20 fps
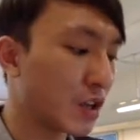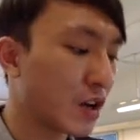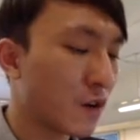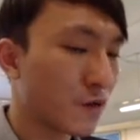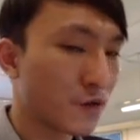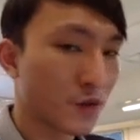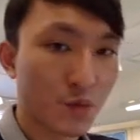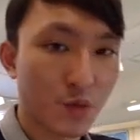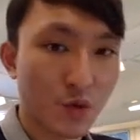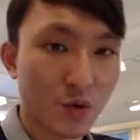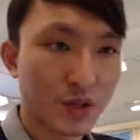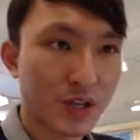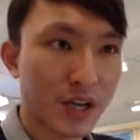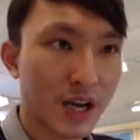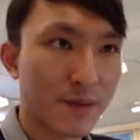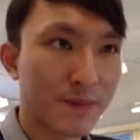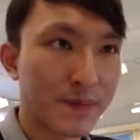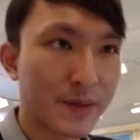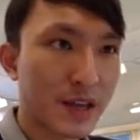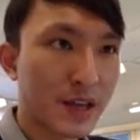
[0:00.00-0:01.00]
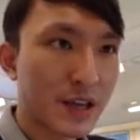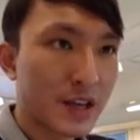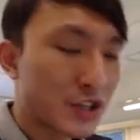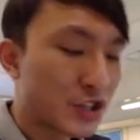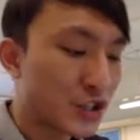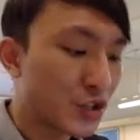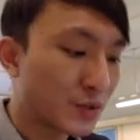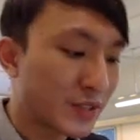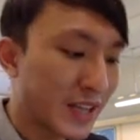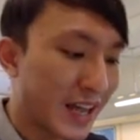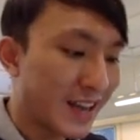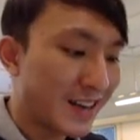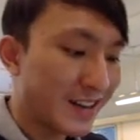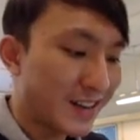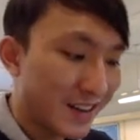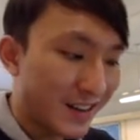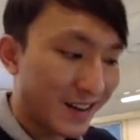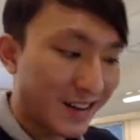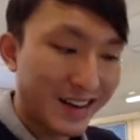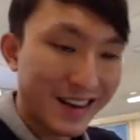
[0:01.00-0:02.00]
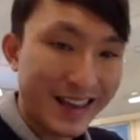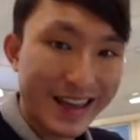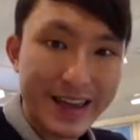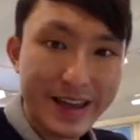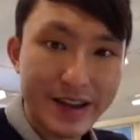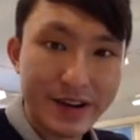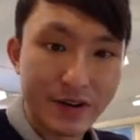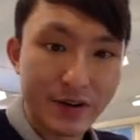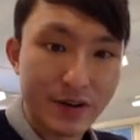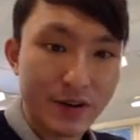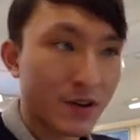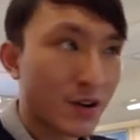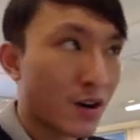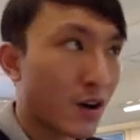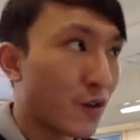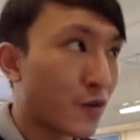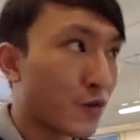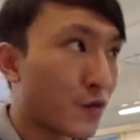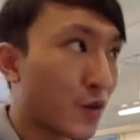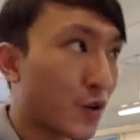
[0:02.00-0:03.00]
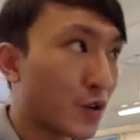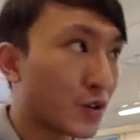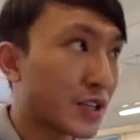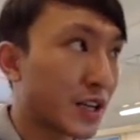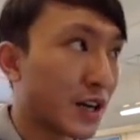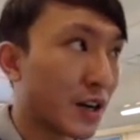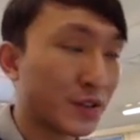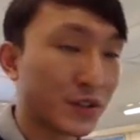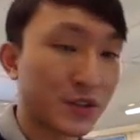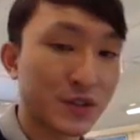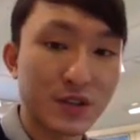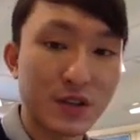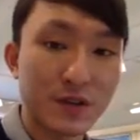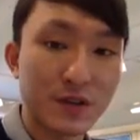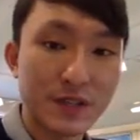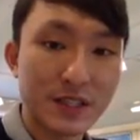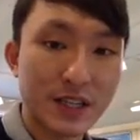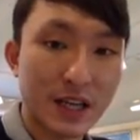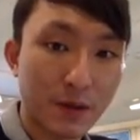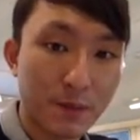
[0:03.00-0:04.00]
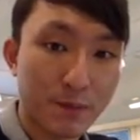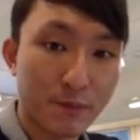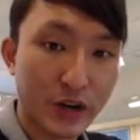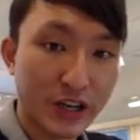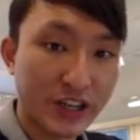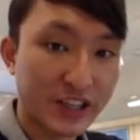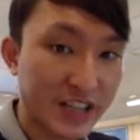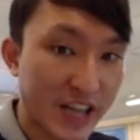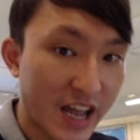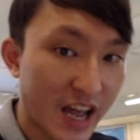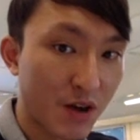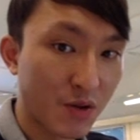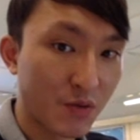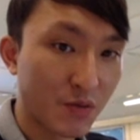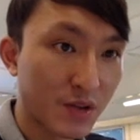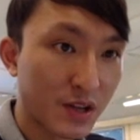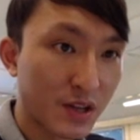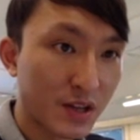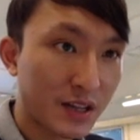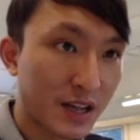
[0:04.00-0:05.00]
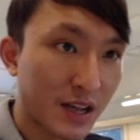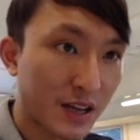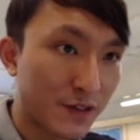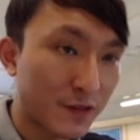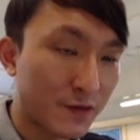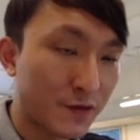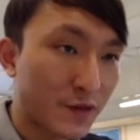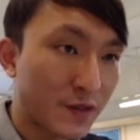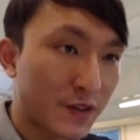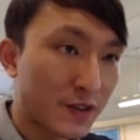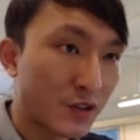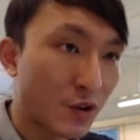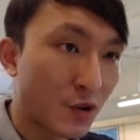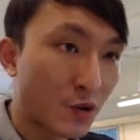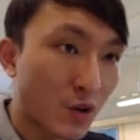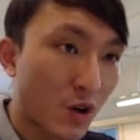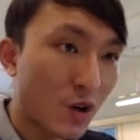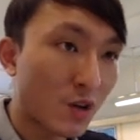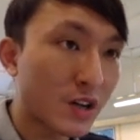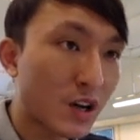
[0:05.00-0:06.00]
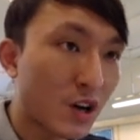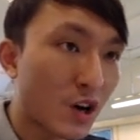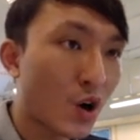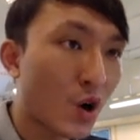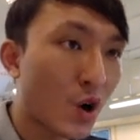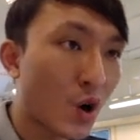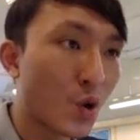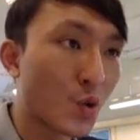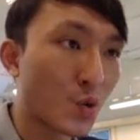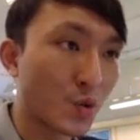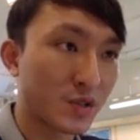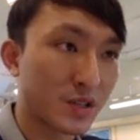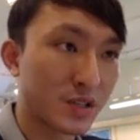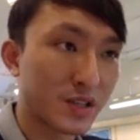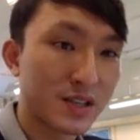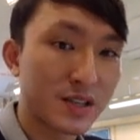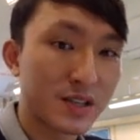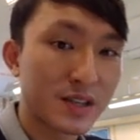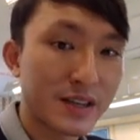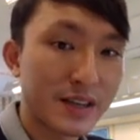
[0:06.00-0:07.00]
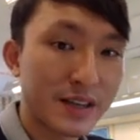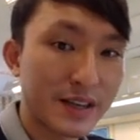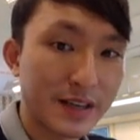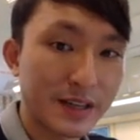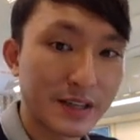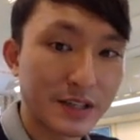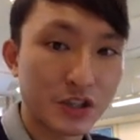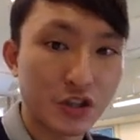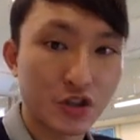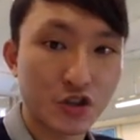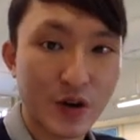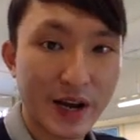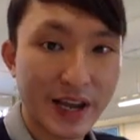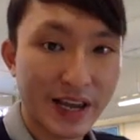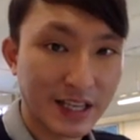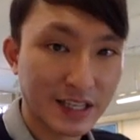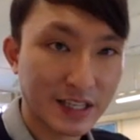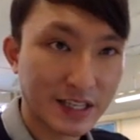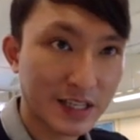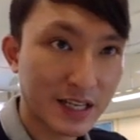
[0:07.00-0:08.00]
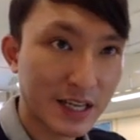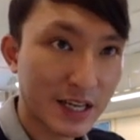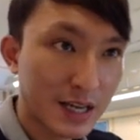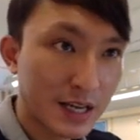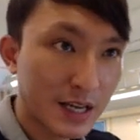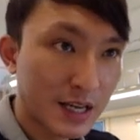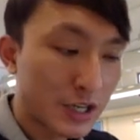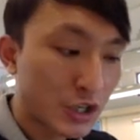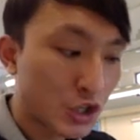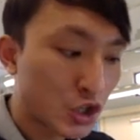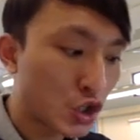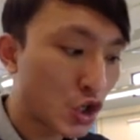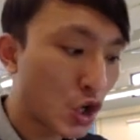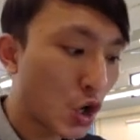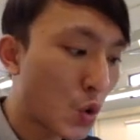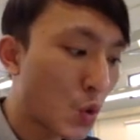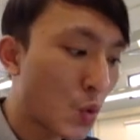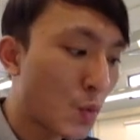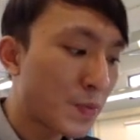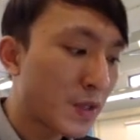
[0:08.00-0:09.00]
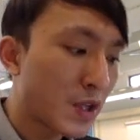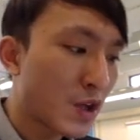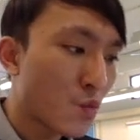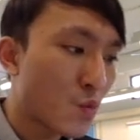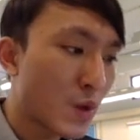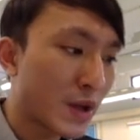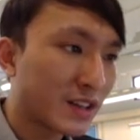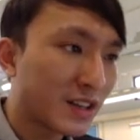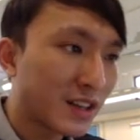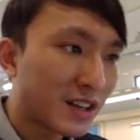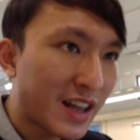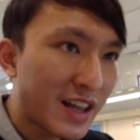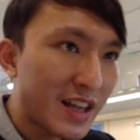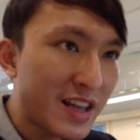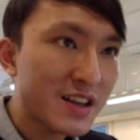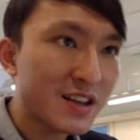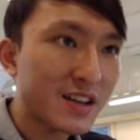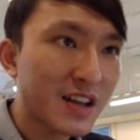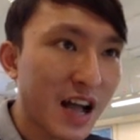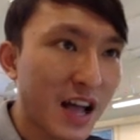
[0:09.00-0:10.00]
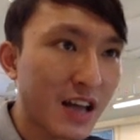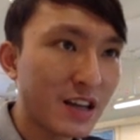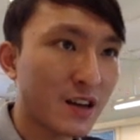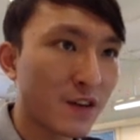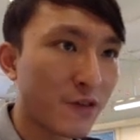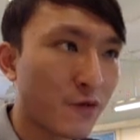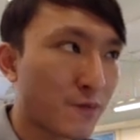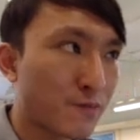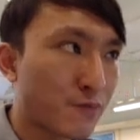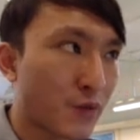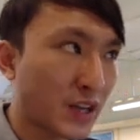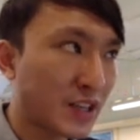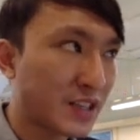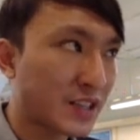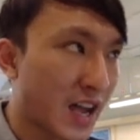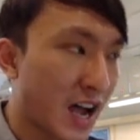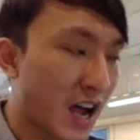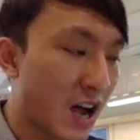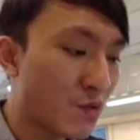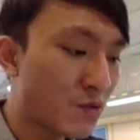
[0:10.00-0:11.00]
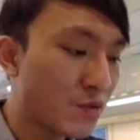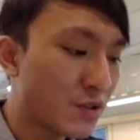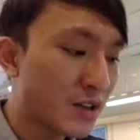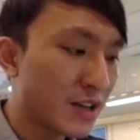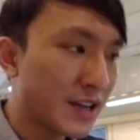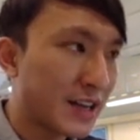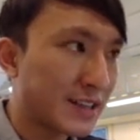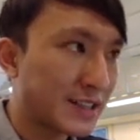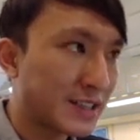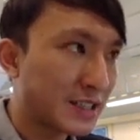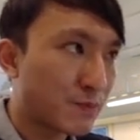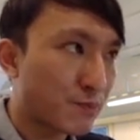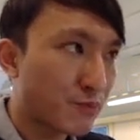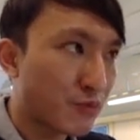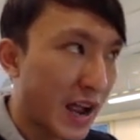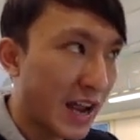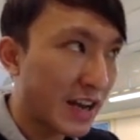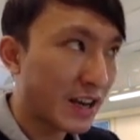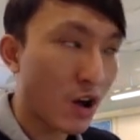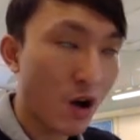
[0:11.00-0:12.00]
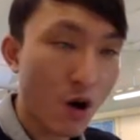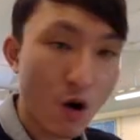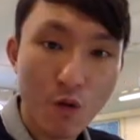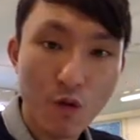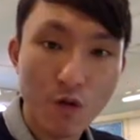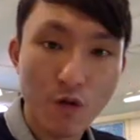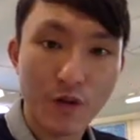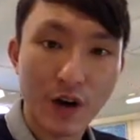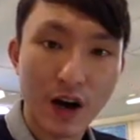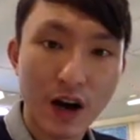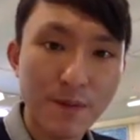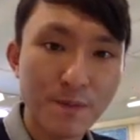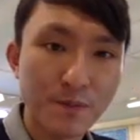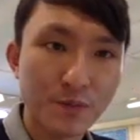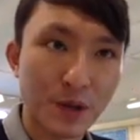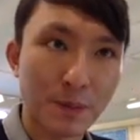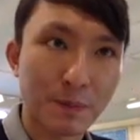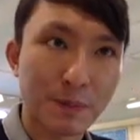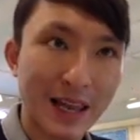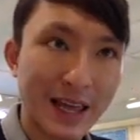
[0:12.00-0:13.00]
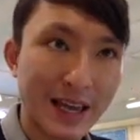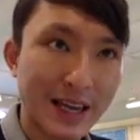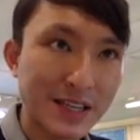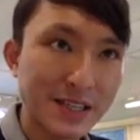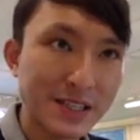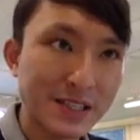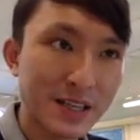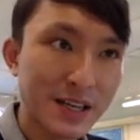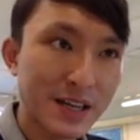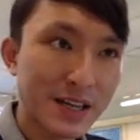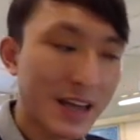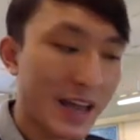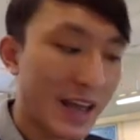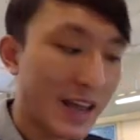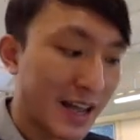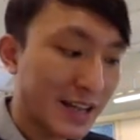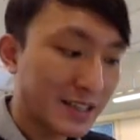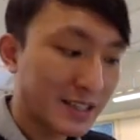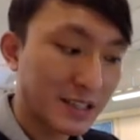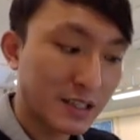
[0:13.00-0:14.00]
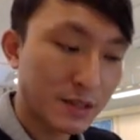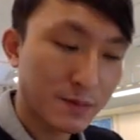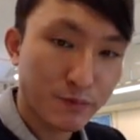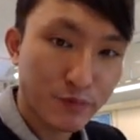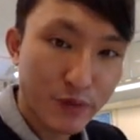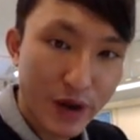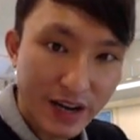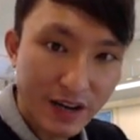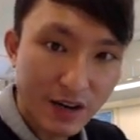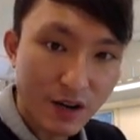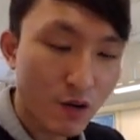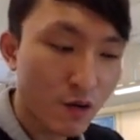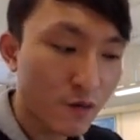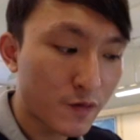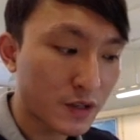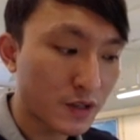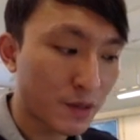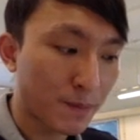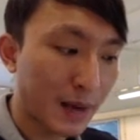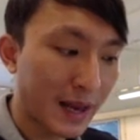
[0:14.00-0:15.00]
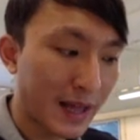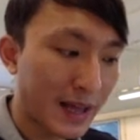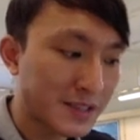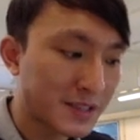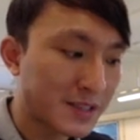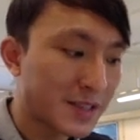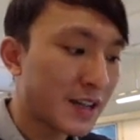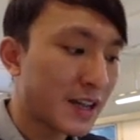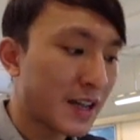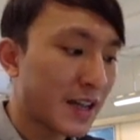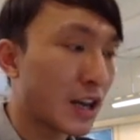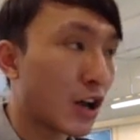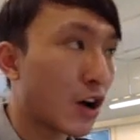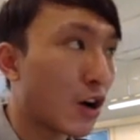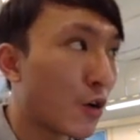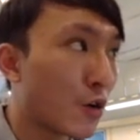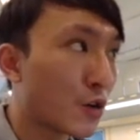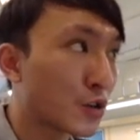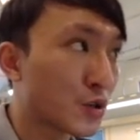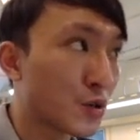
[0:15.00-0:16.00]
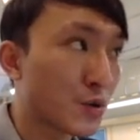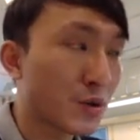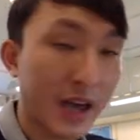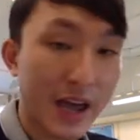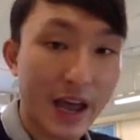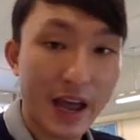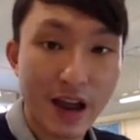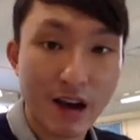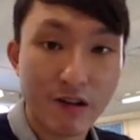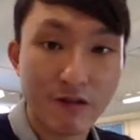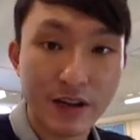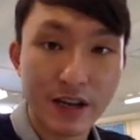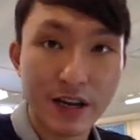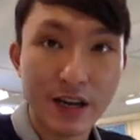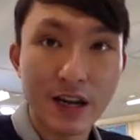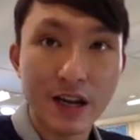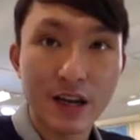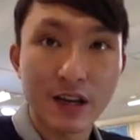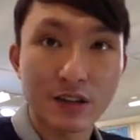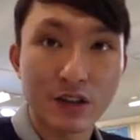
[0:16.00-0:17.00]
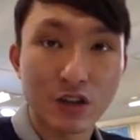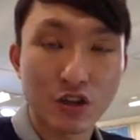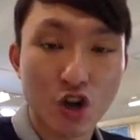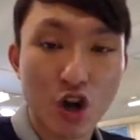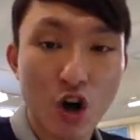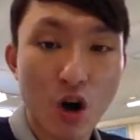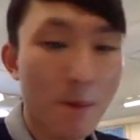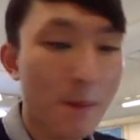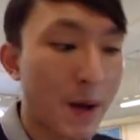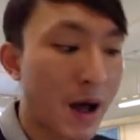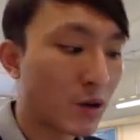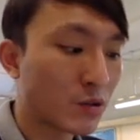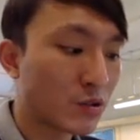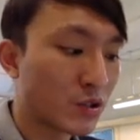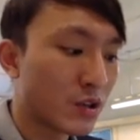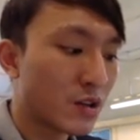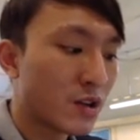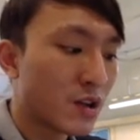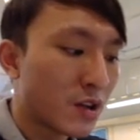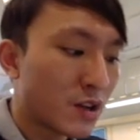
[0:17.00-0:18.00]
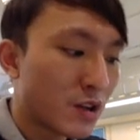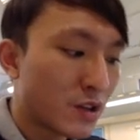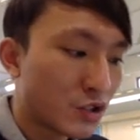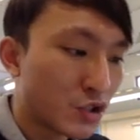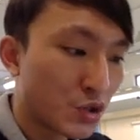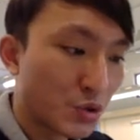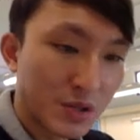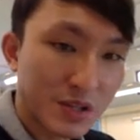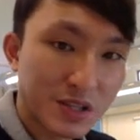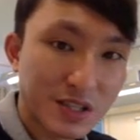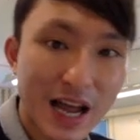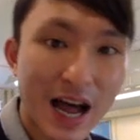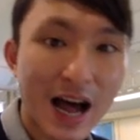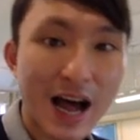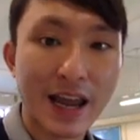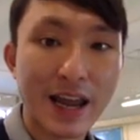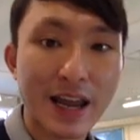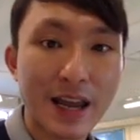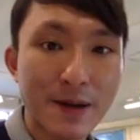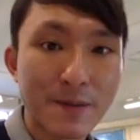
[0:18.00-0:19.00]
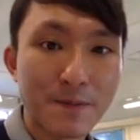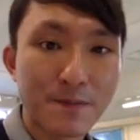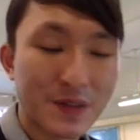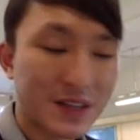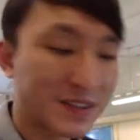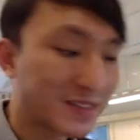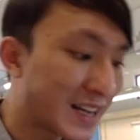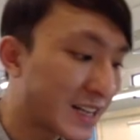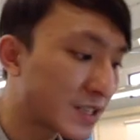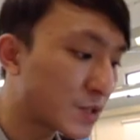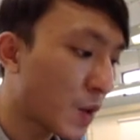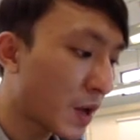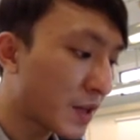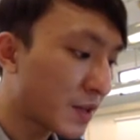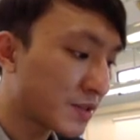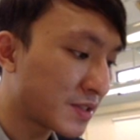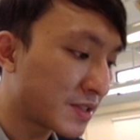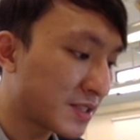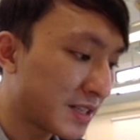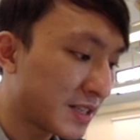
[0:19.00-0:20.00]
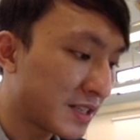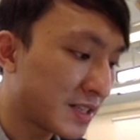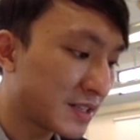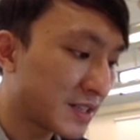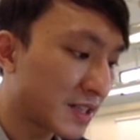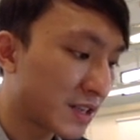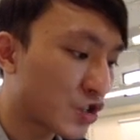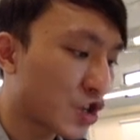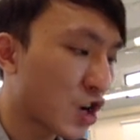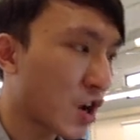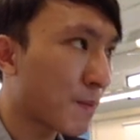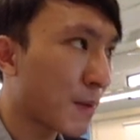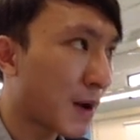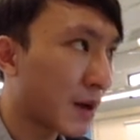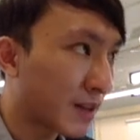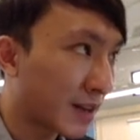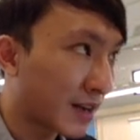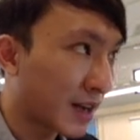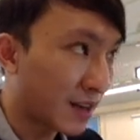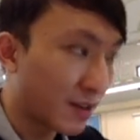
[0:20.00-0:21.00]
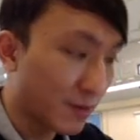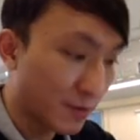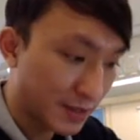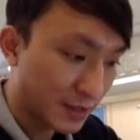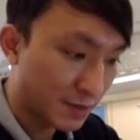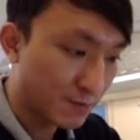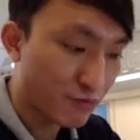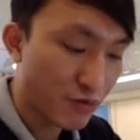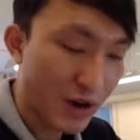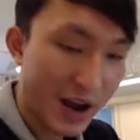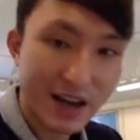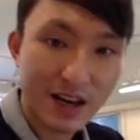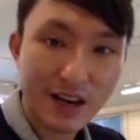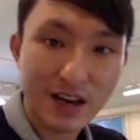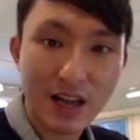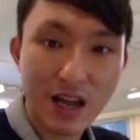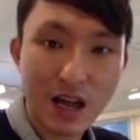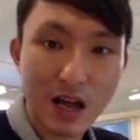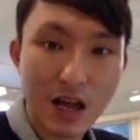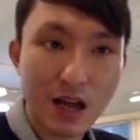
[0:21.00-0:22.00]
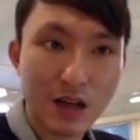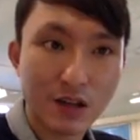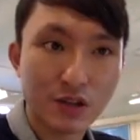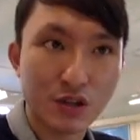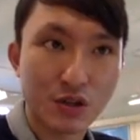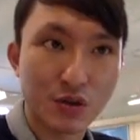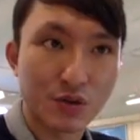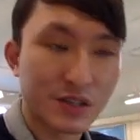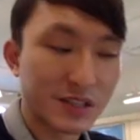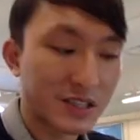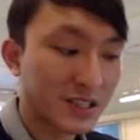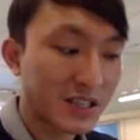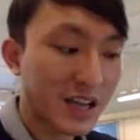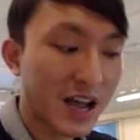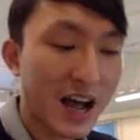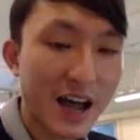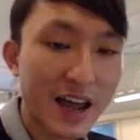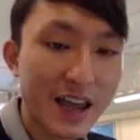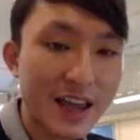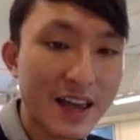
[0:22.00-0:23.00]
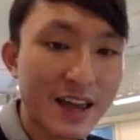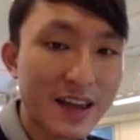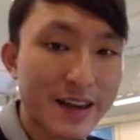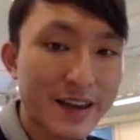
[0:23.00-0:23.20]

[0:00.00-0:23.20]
of the water. So that layer of water on the surface kind of break down, kind of no longer hold its strength. So when the layer kind of break down, it spread over the place, and as it spread over the place, it also carry the chalk powder to the side. And that's why you see the chalk powder kind of spread to the side,